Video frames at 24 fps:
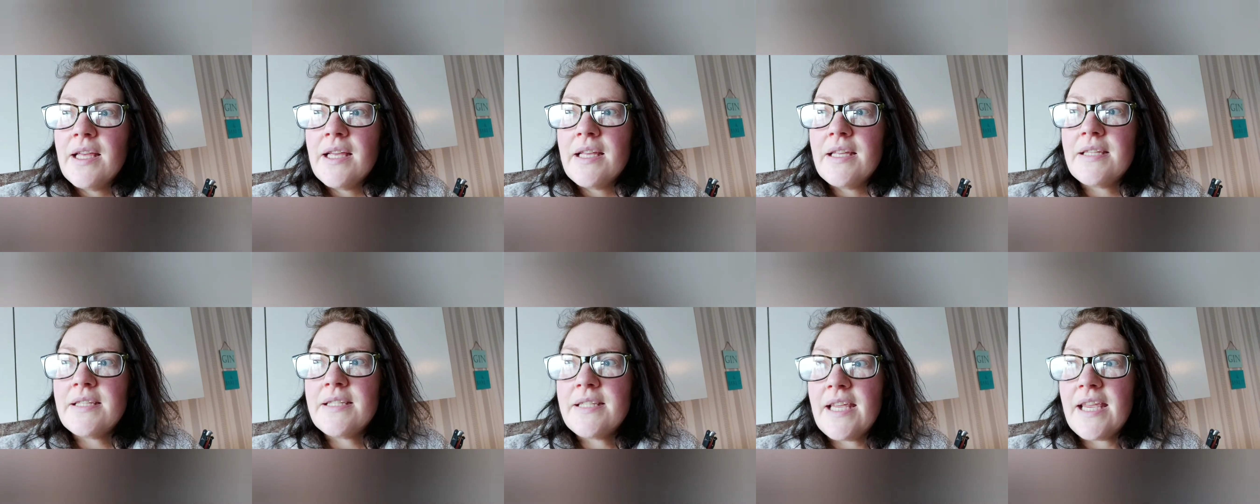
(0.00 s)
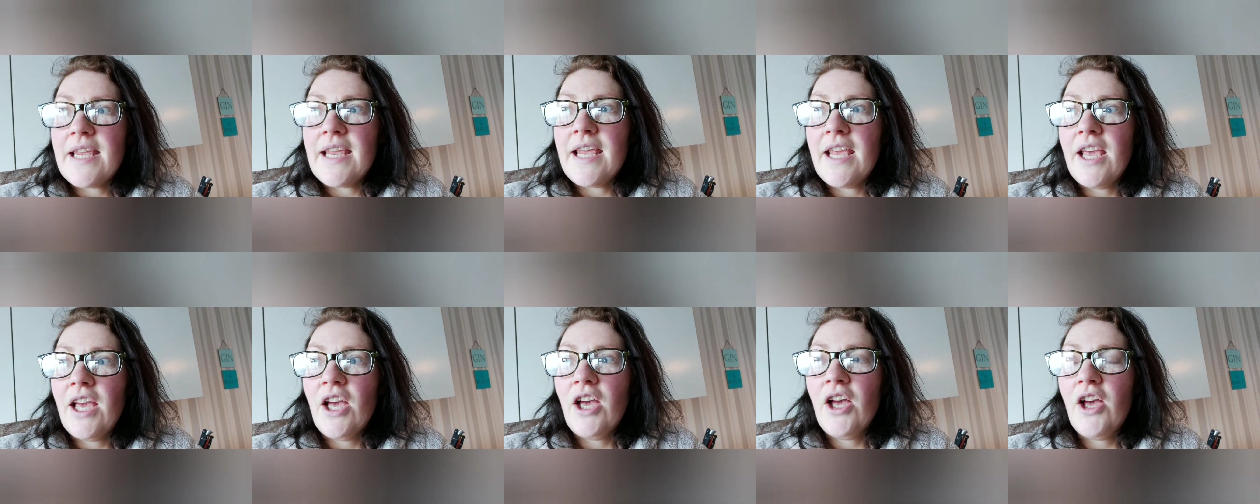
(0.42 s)
see
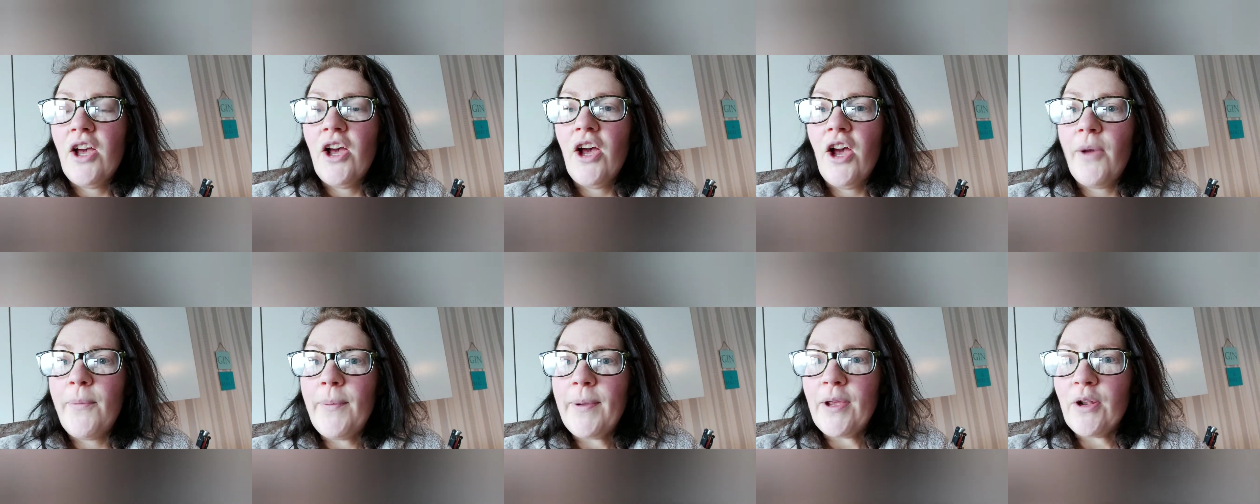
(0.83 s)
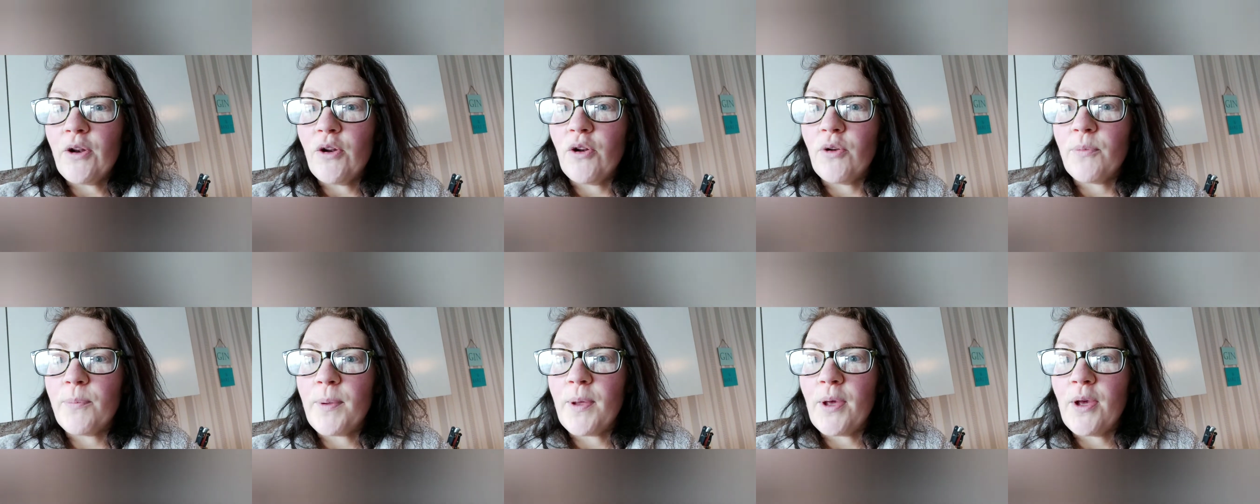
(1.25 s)
how we get
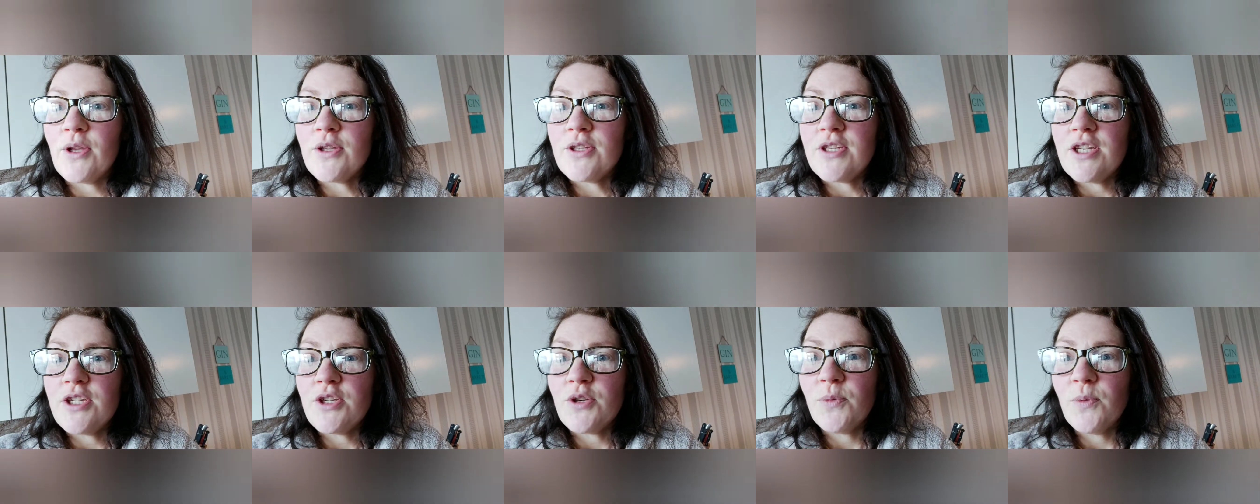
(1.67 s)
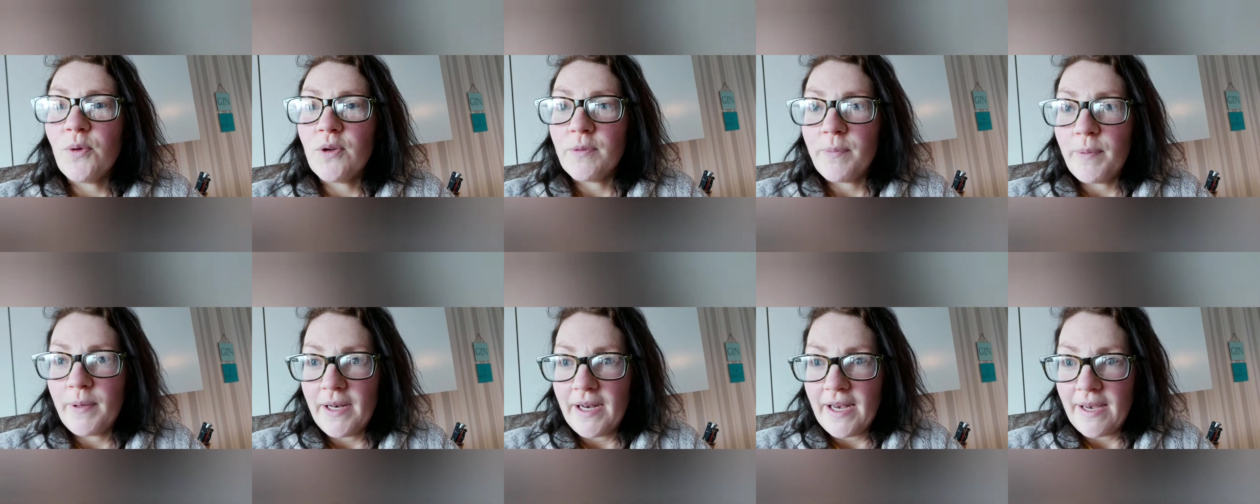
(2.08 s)
on because I don't want
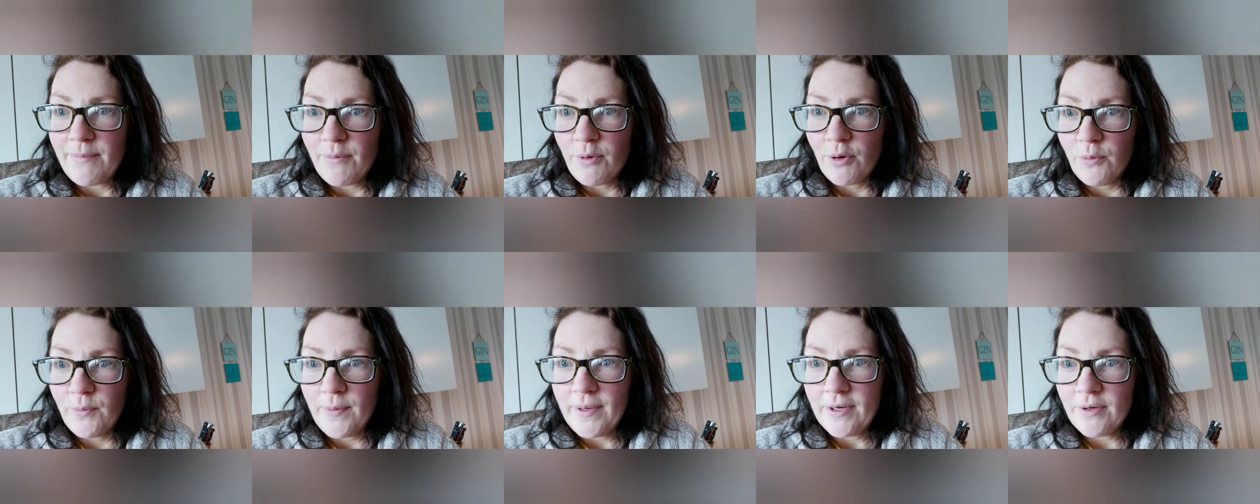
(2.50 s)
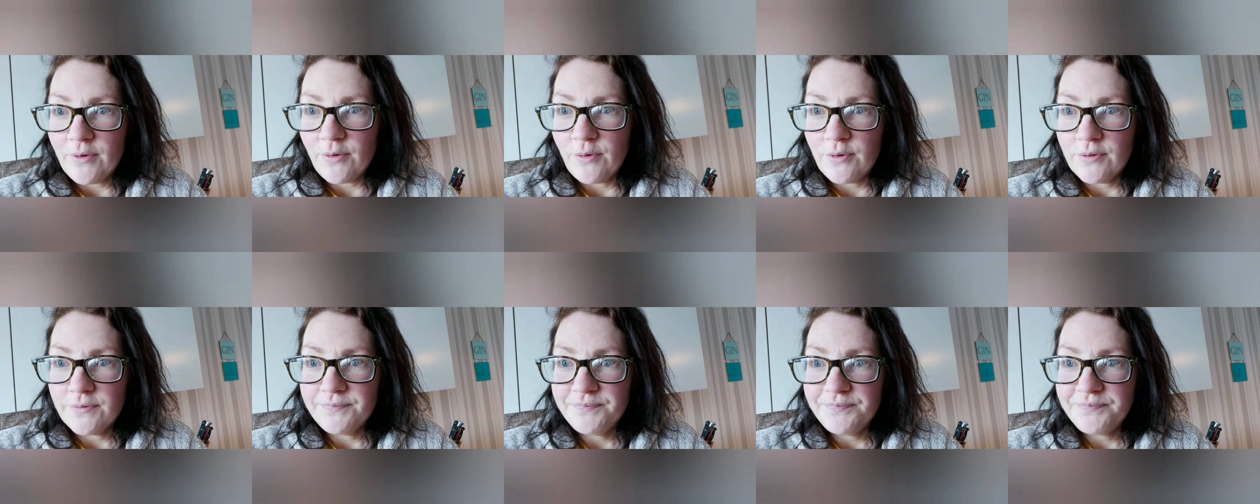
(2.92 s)
to put any more weight
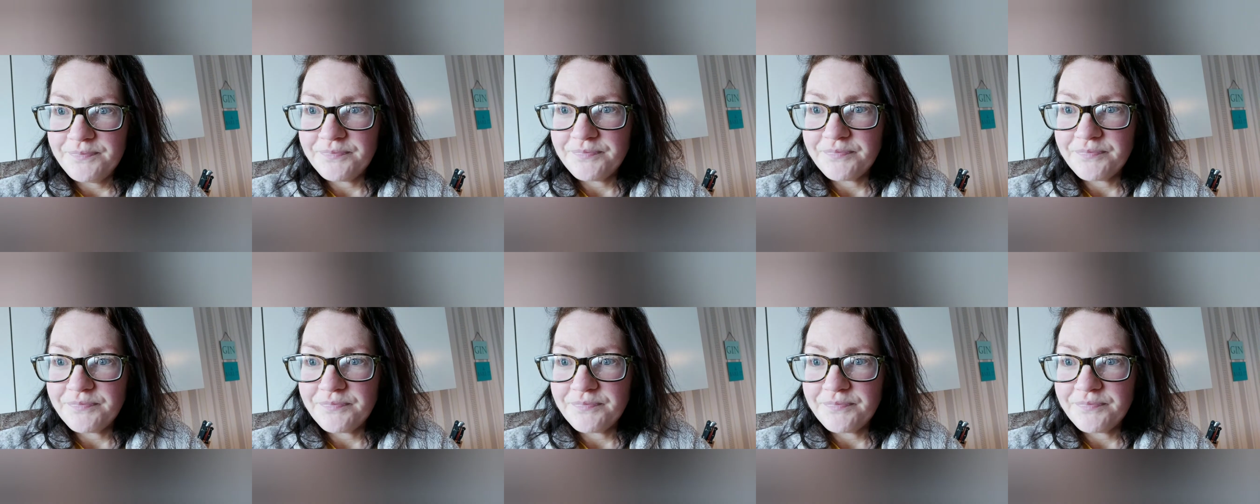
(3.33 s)
on.